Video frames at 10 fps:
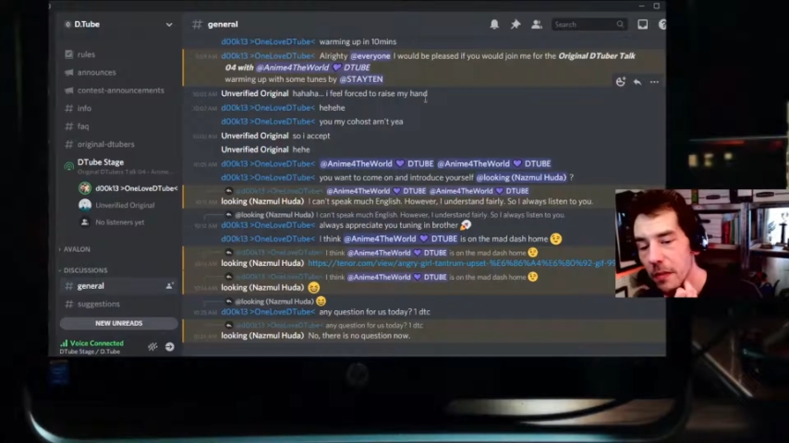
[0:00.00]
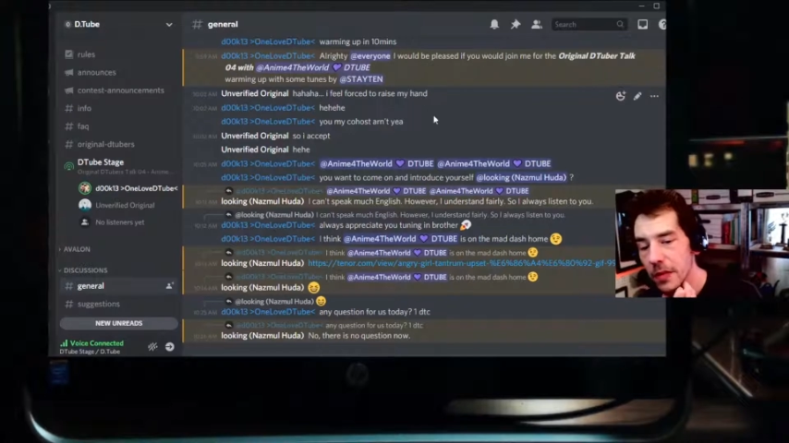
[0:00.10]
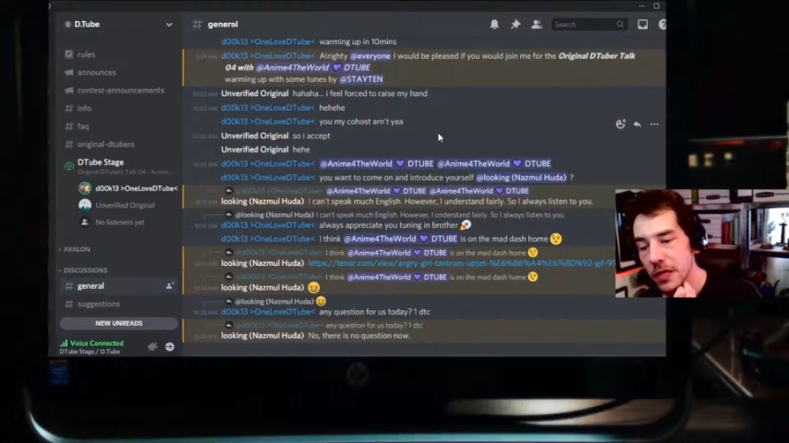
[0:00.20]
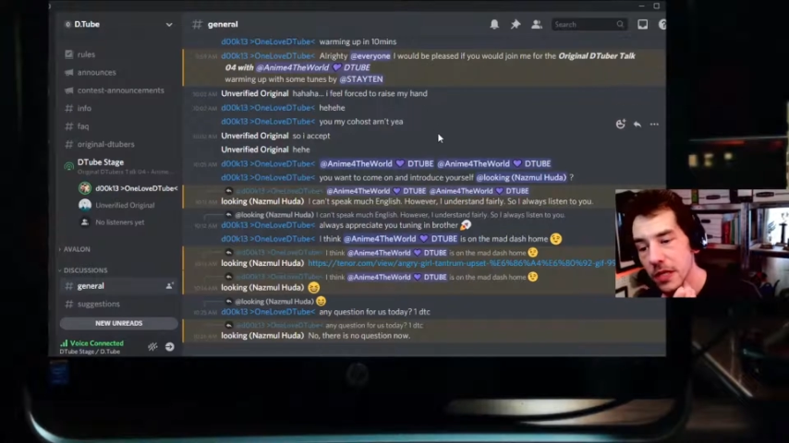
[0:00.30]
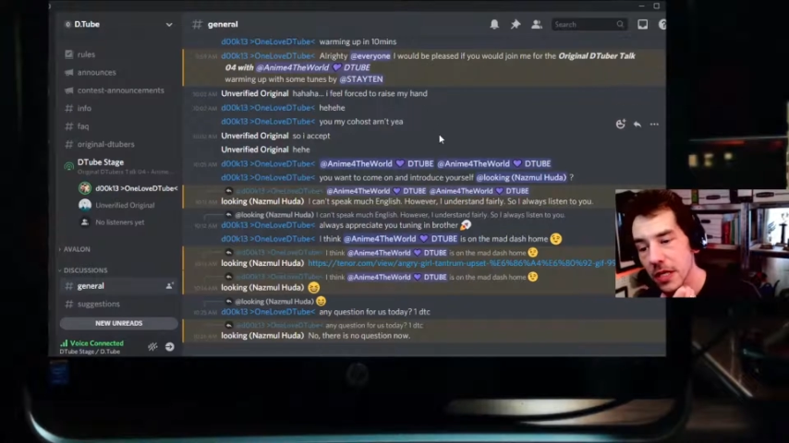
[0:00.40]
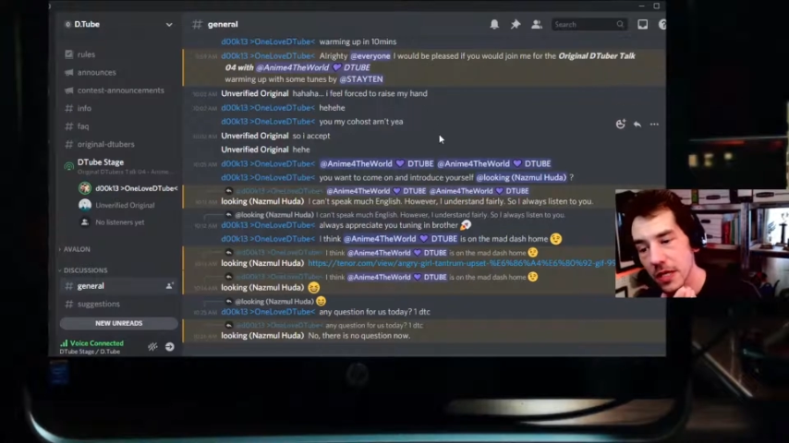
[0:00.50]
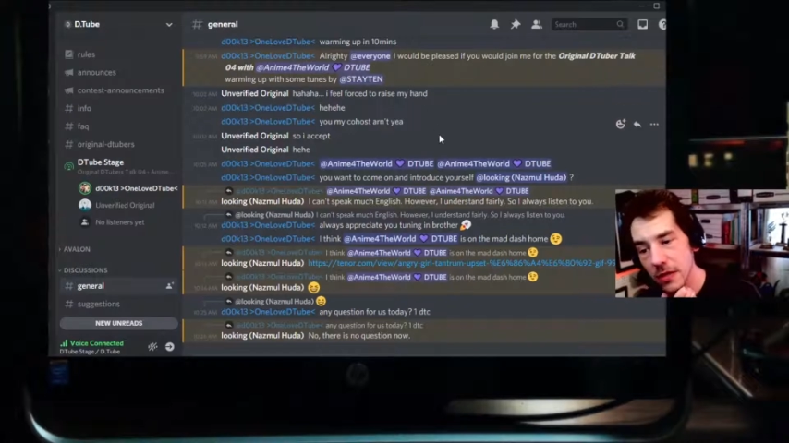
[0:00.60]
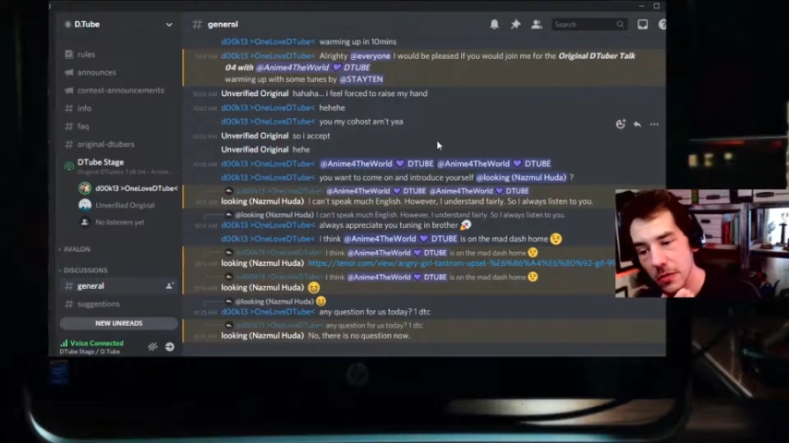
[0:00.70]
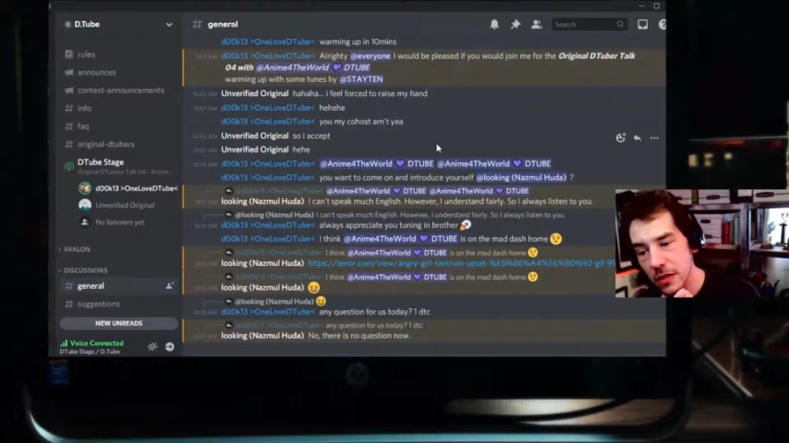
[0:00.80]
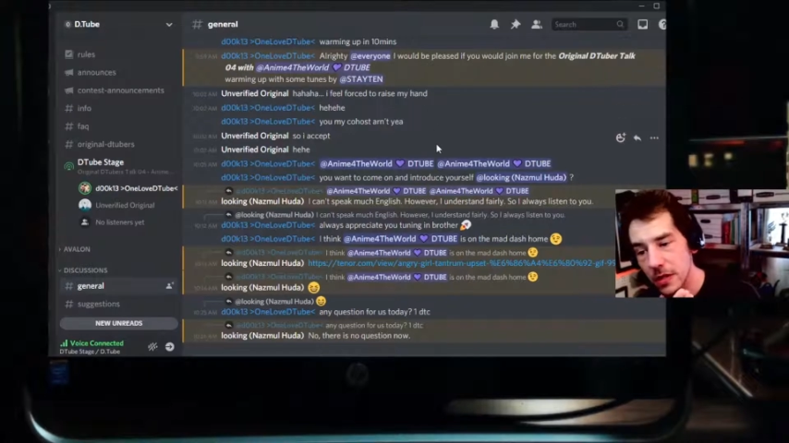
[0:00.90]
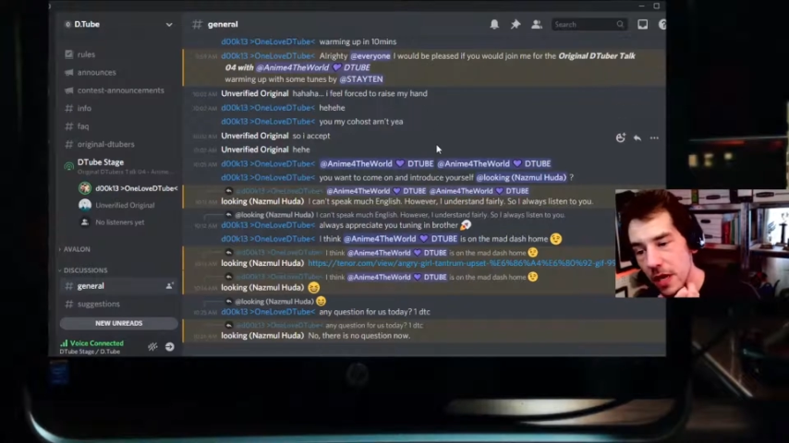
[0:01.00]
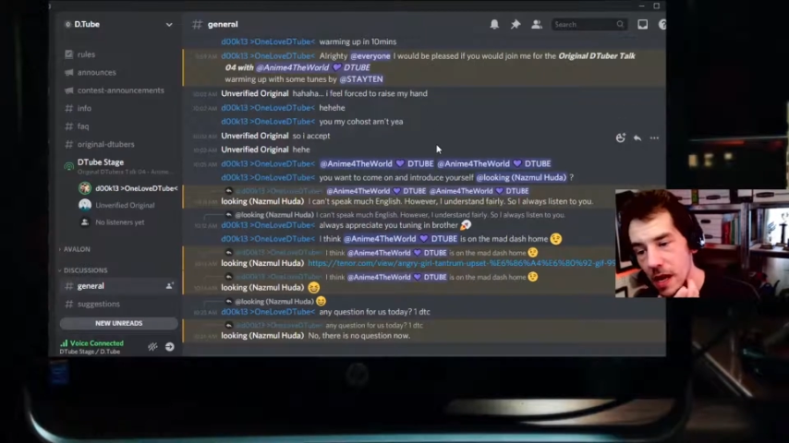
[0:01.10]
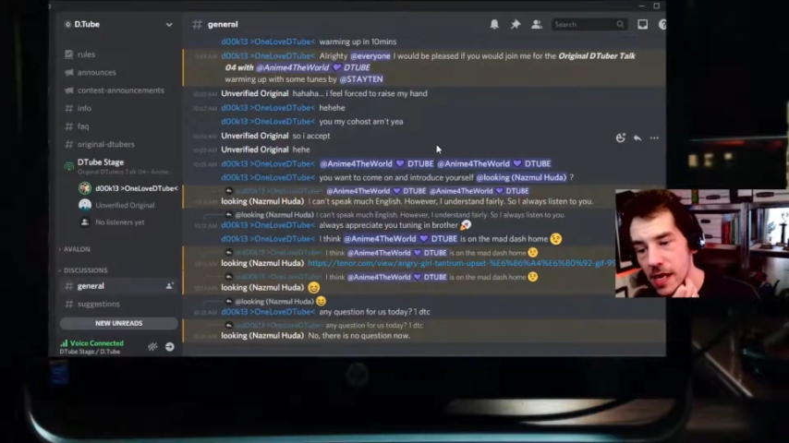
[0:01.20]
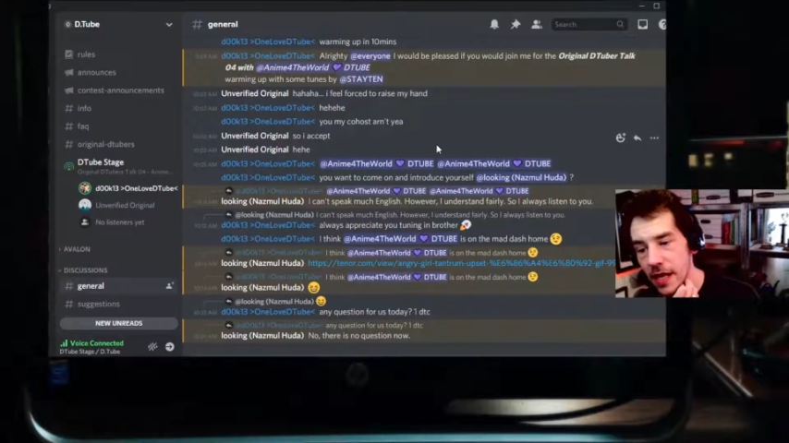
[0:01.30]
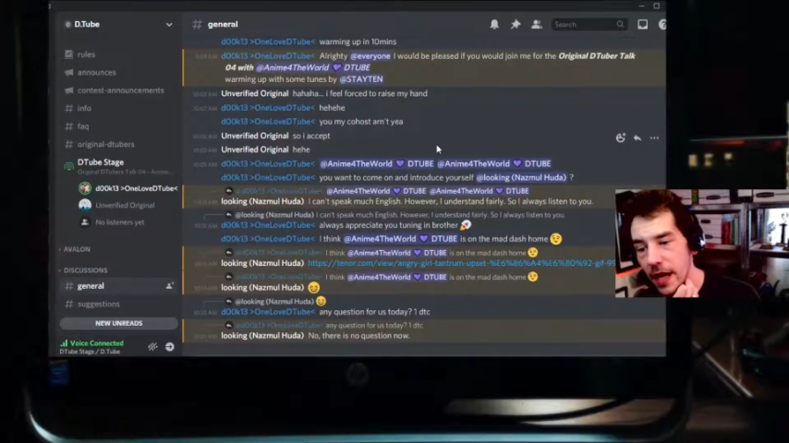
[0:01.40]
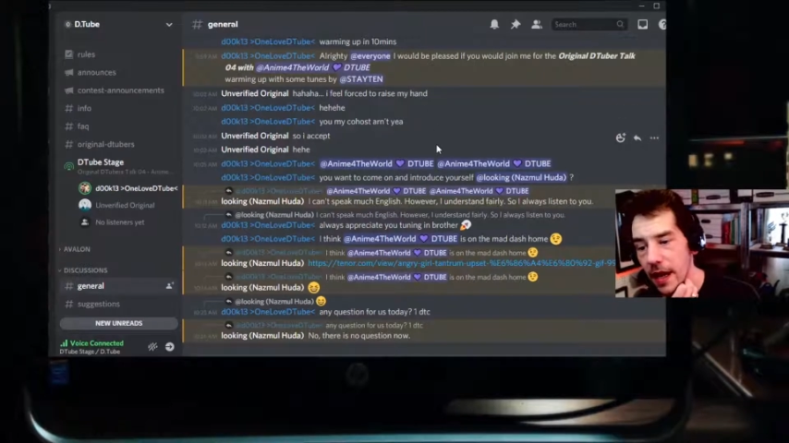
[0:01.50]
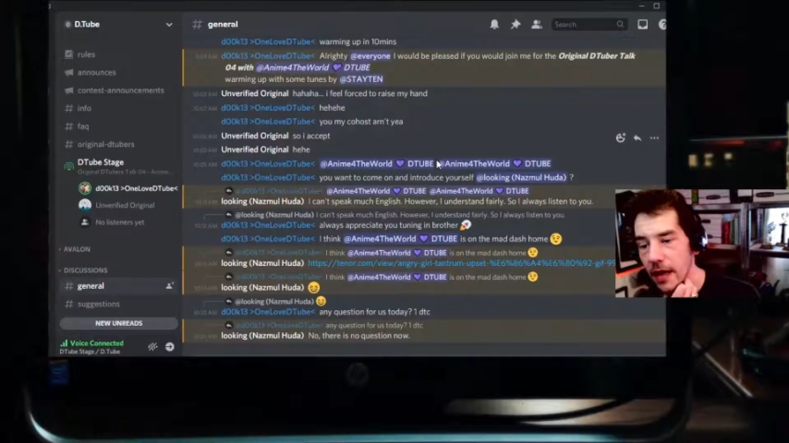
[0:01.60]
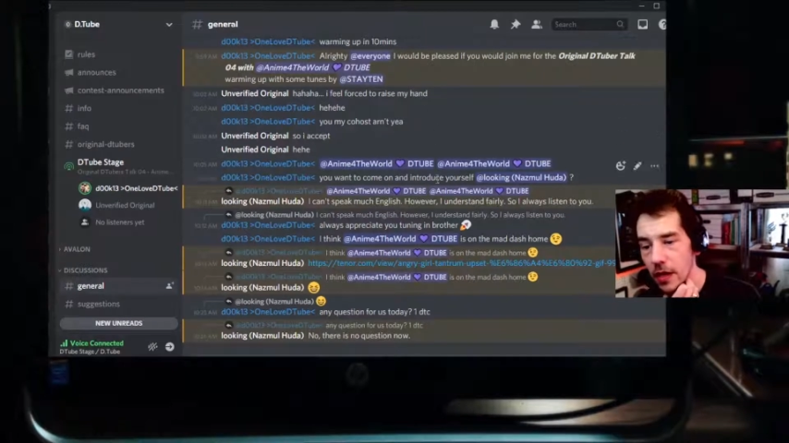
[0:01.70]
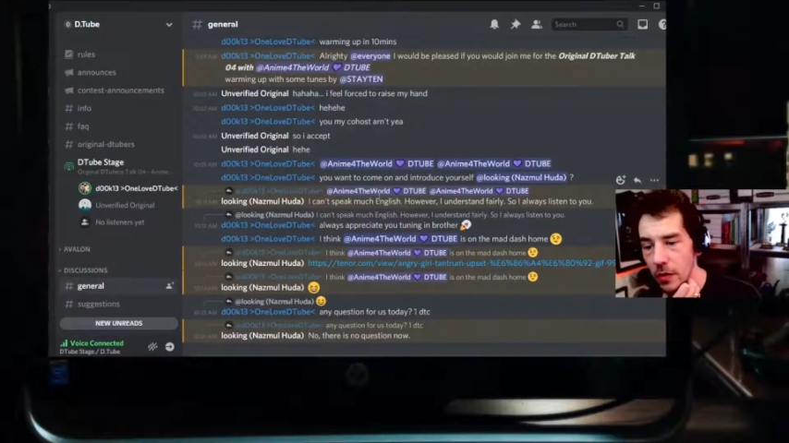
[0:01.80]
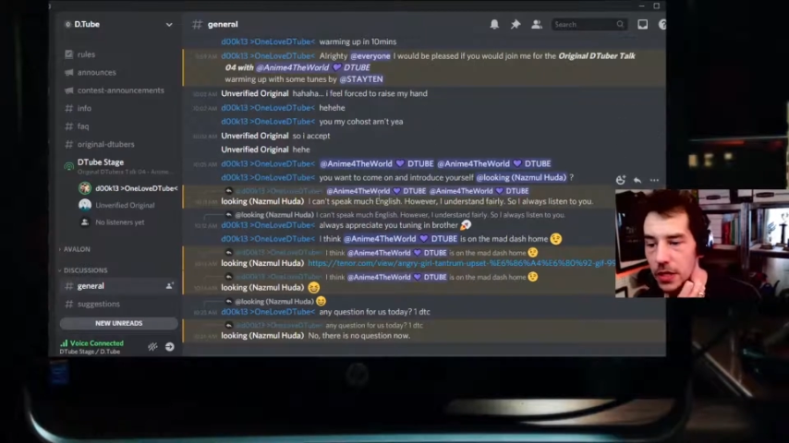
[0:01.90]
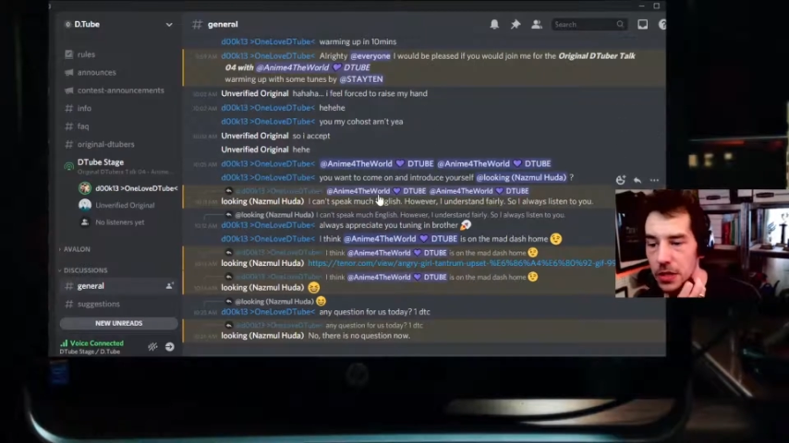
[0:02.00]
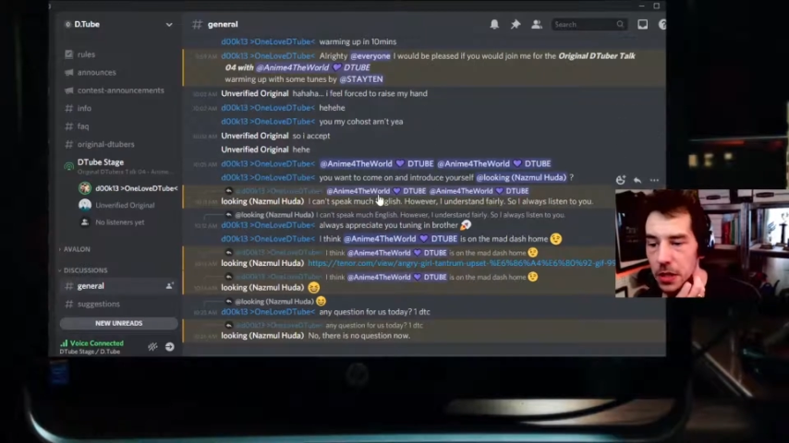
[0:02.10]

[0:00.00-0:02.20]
but one thing I can always